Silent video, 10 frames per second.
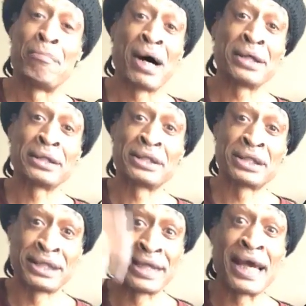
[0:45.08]
but
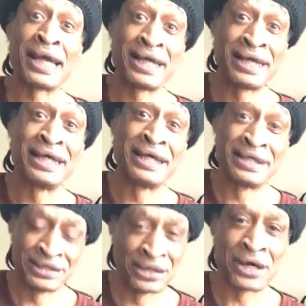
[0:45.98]
today,
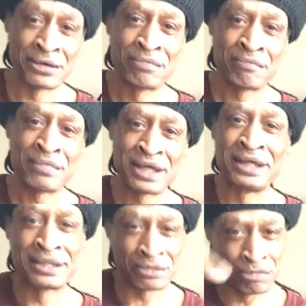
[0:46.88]
you know,
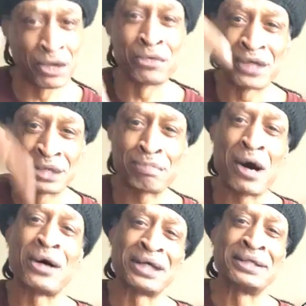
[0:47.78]
this
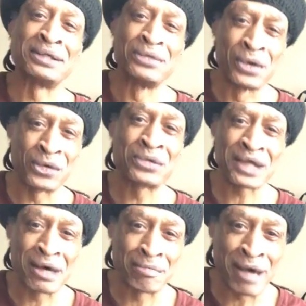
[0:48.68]
part is not
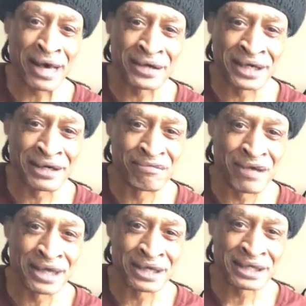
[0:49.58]
about the
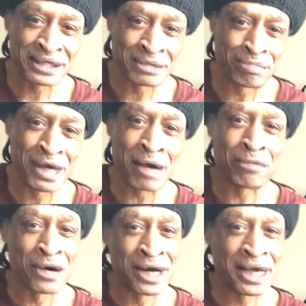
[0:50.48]
events. Big up
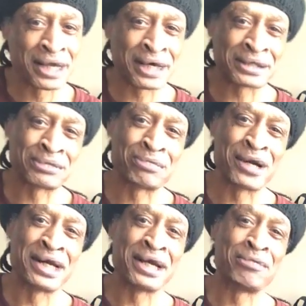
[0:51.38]
Renee, cousin
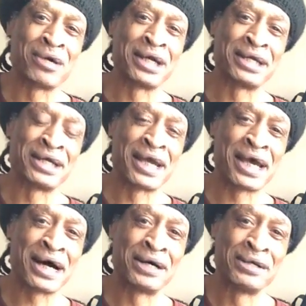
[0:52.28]
Renee, where you're
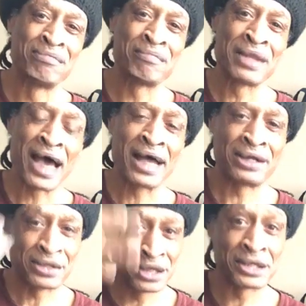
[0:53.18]
there.
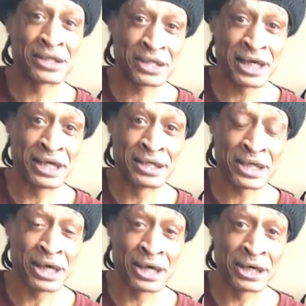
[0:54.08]
This is
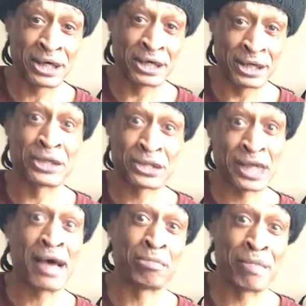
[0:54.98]
a
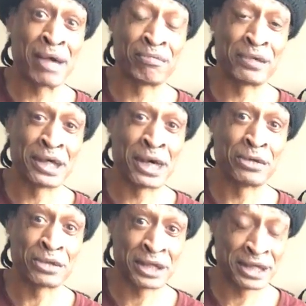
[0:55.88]
Soundman video
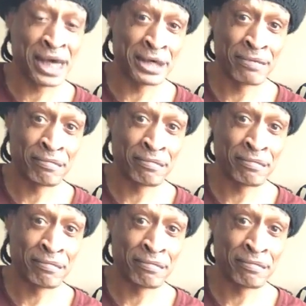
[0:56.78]
today,